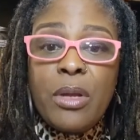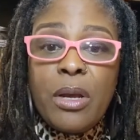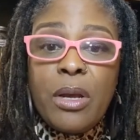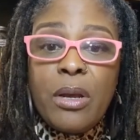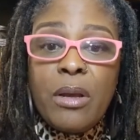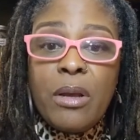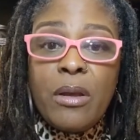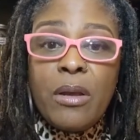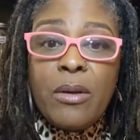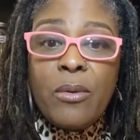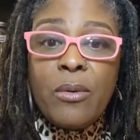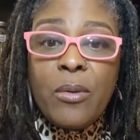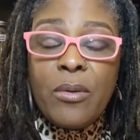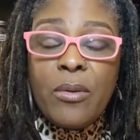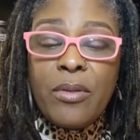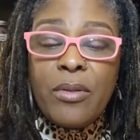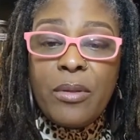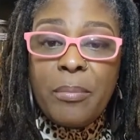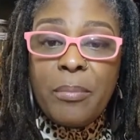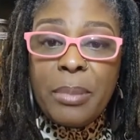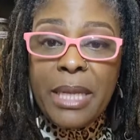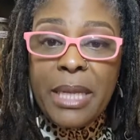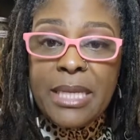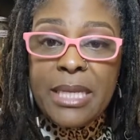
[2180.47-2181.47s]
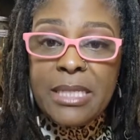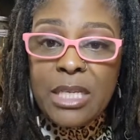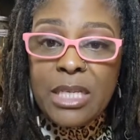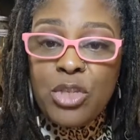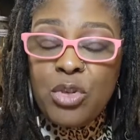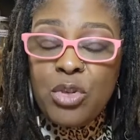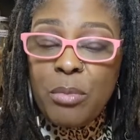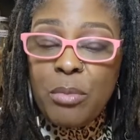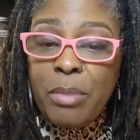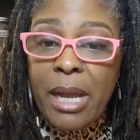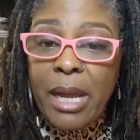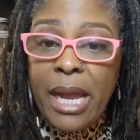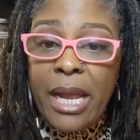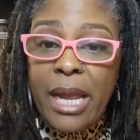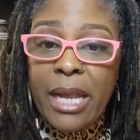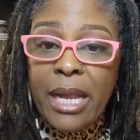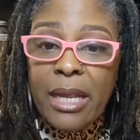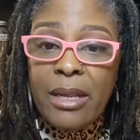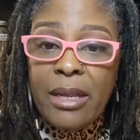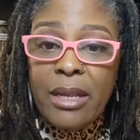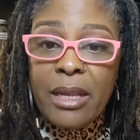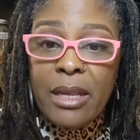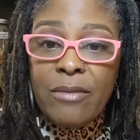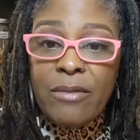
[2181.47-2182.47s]
uh, or the place that you're
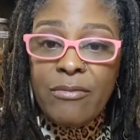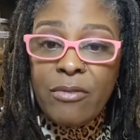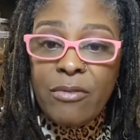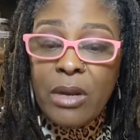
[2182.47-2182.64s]
buying it